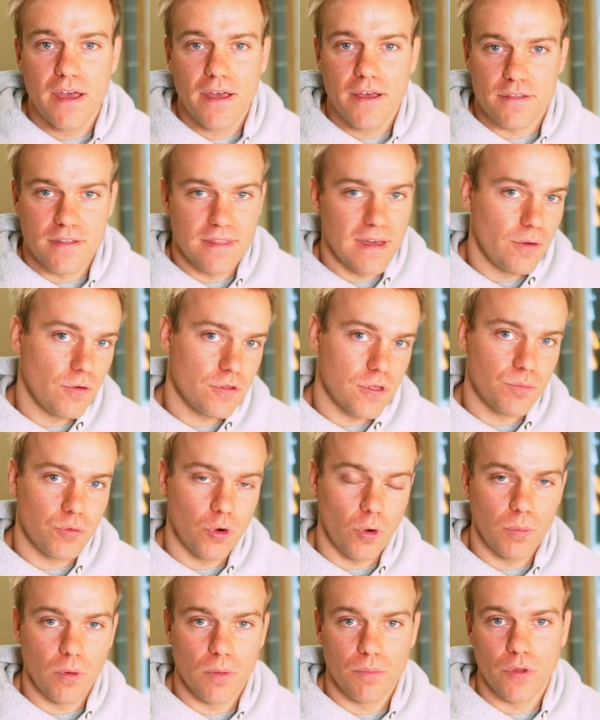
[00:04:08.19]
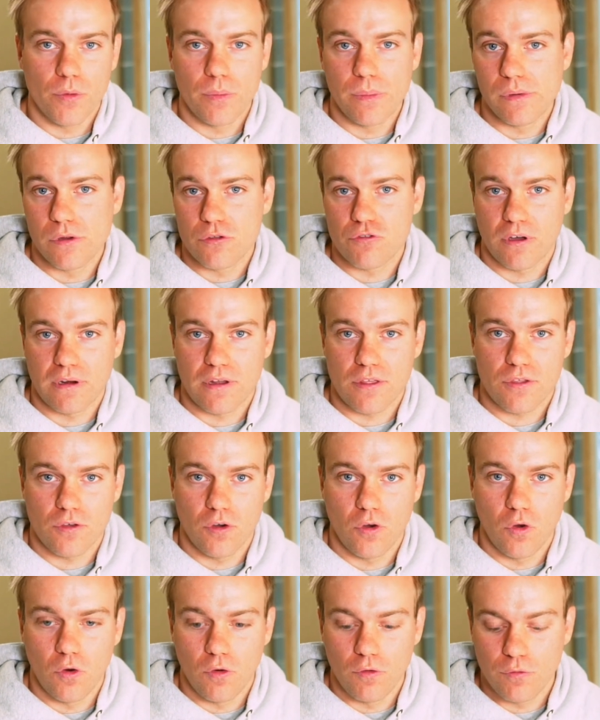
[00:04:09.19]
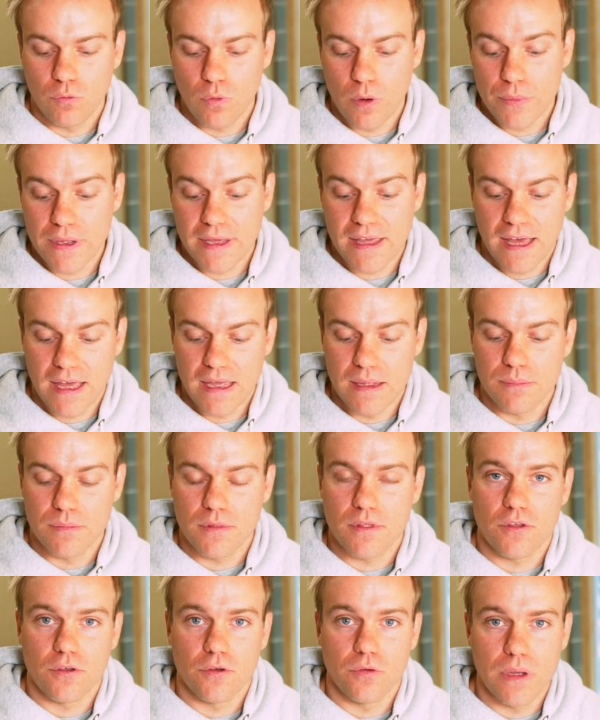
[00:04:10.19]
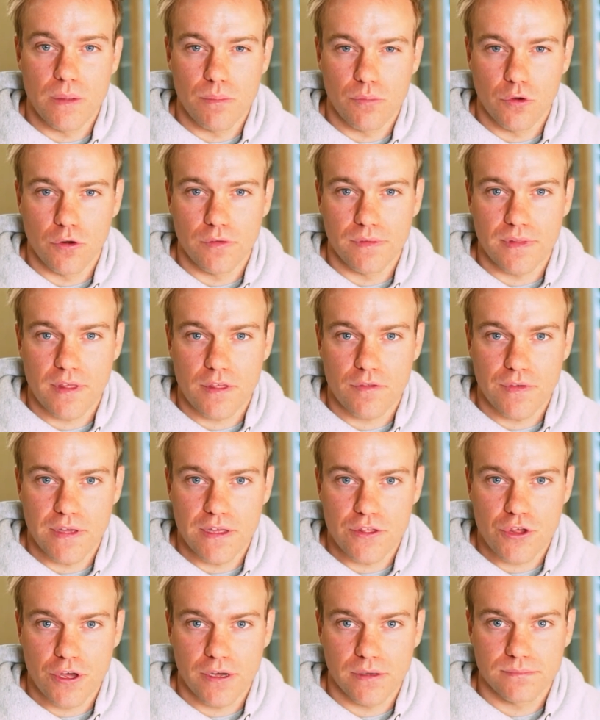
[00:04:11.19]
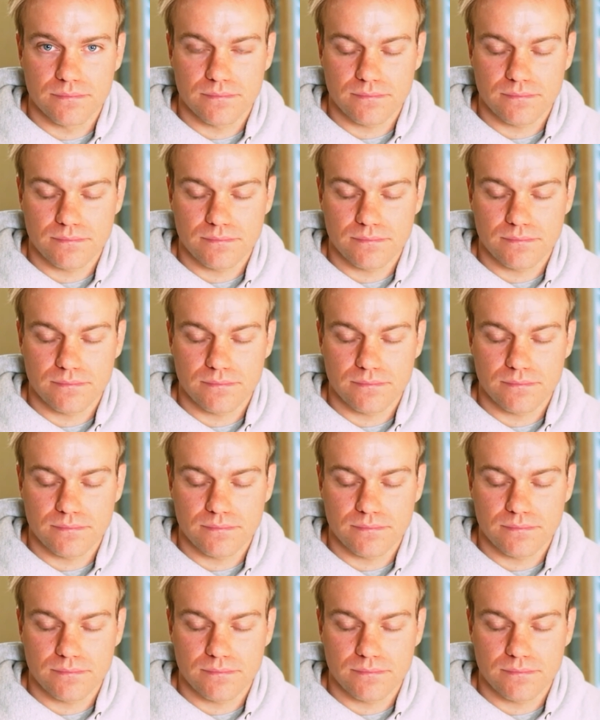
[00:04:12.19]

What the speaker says: So that was the problem that we were trying to solve when we came to improving this feature.